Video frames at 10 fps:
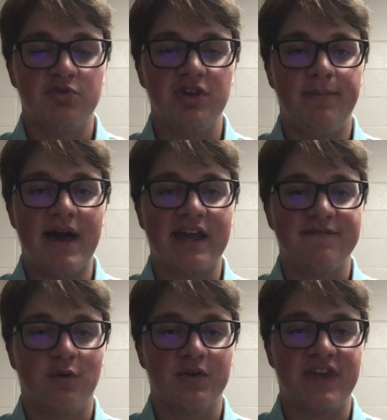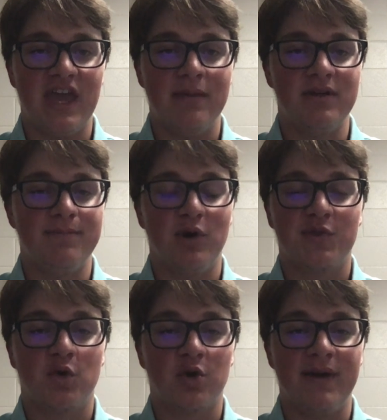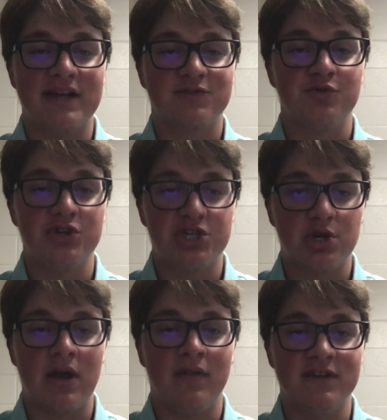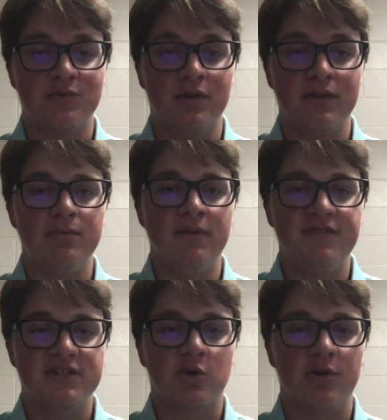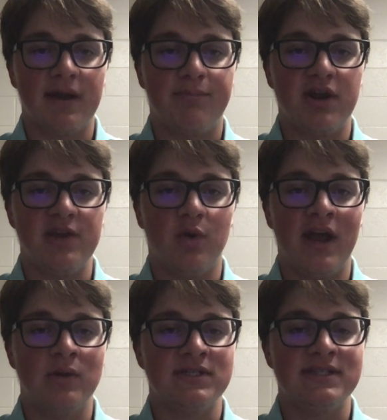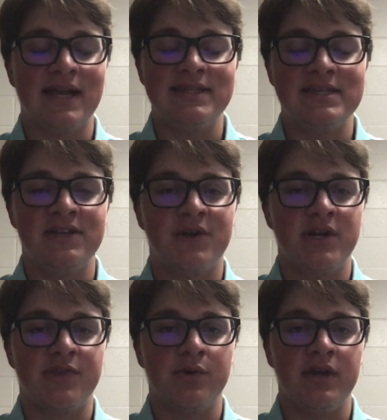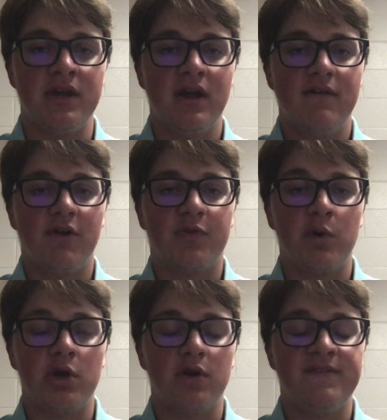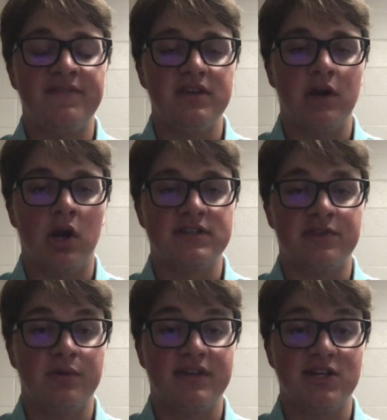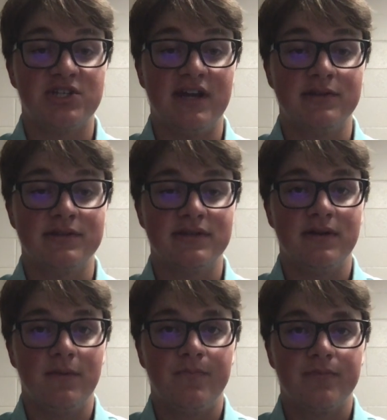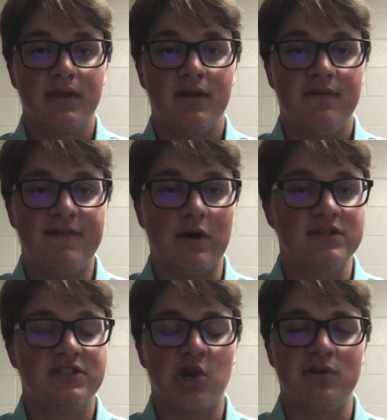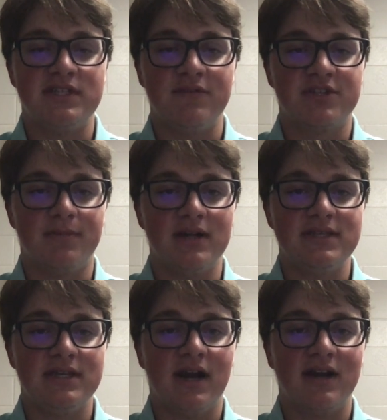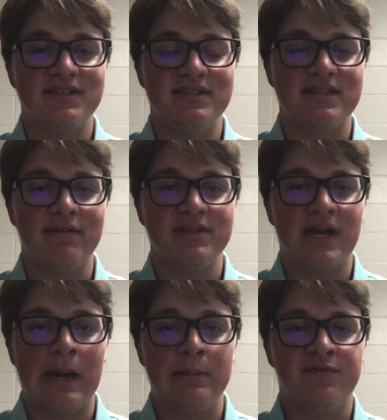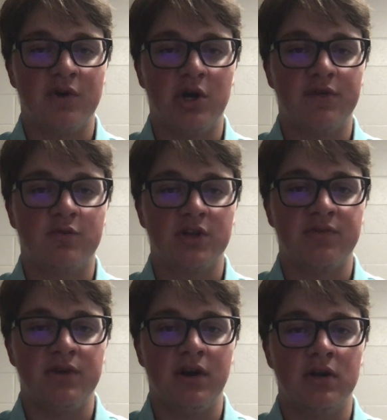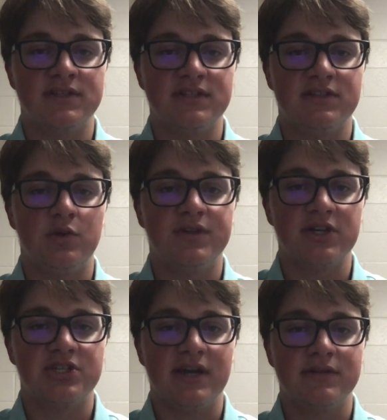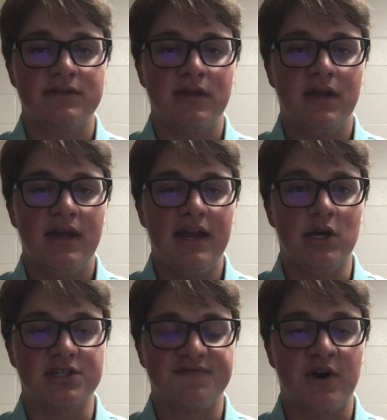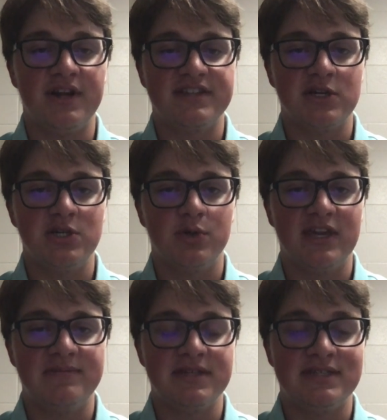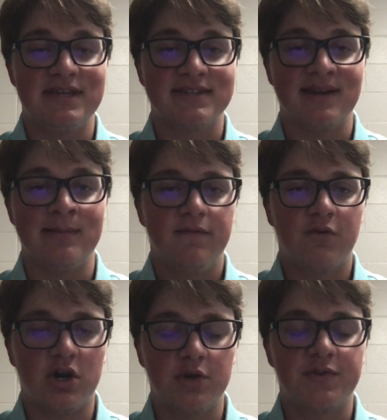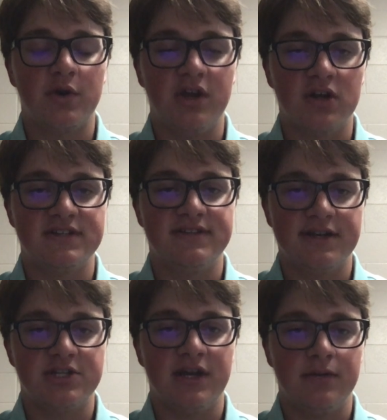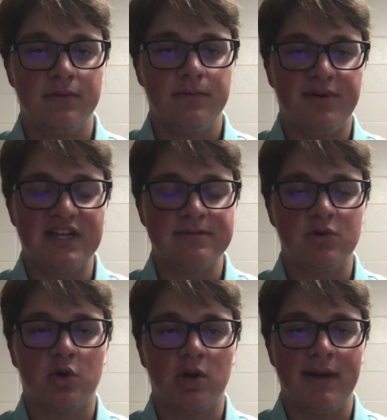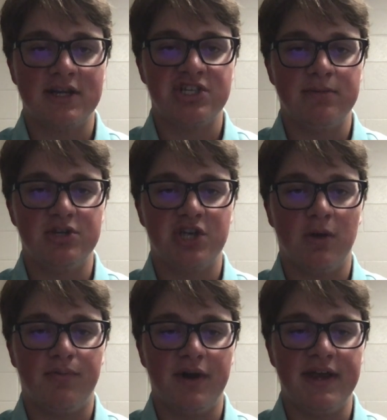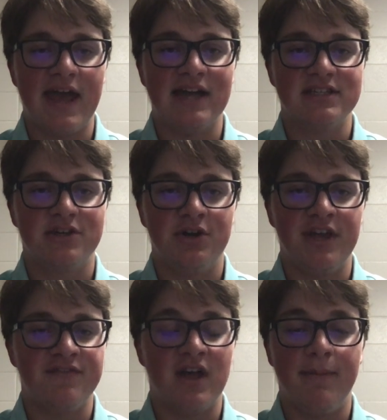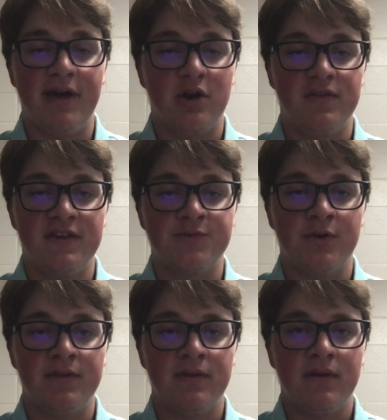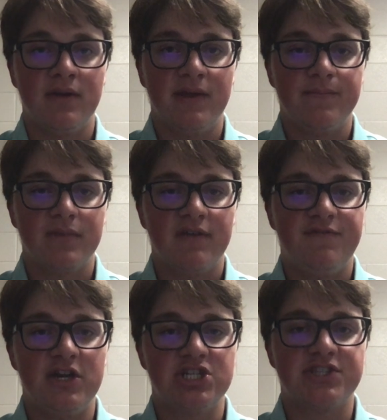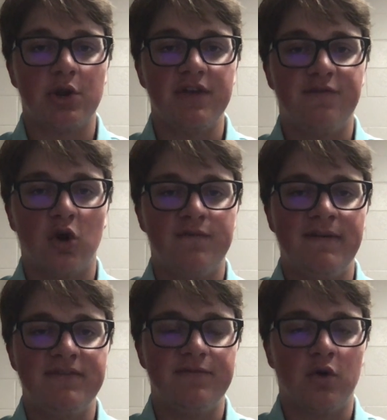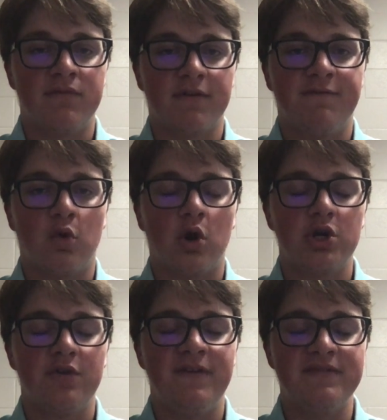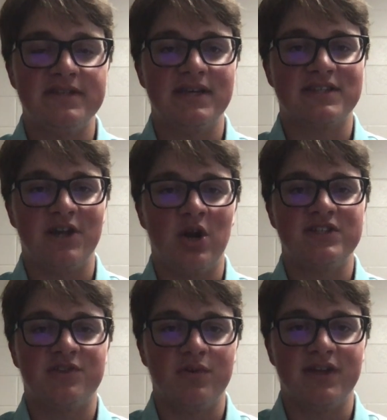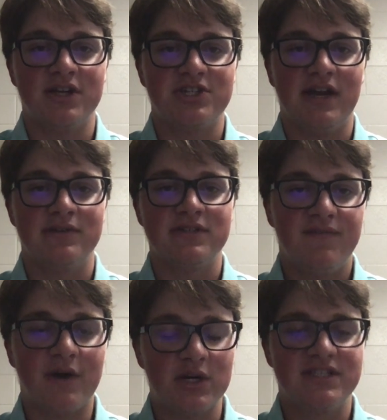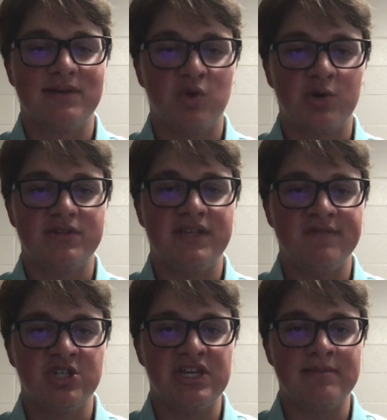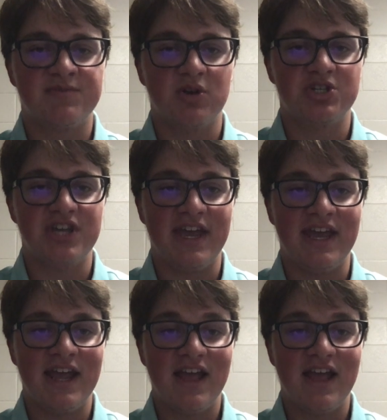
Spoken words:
really a back and forth game, and both quarterbacks really showed out in this one. Memphis quarterback Brady White was 19-33 for 350 yards and 3 touchdowns. Found star receiver DeMonte Coxey 7 times for 143 yards and 2 touchdowns. And he also found Antonio Gibson 6 times for 130 yards and a touchdown. But SMU quarterback Shane Buechele played as good, if not better, in this one. Finished 34-54 for 456 yards and 3 touchdowns. Found his number 1 receiver James Prochet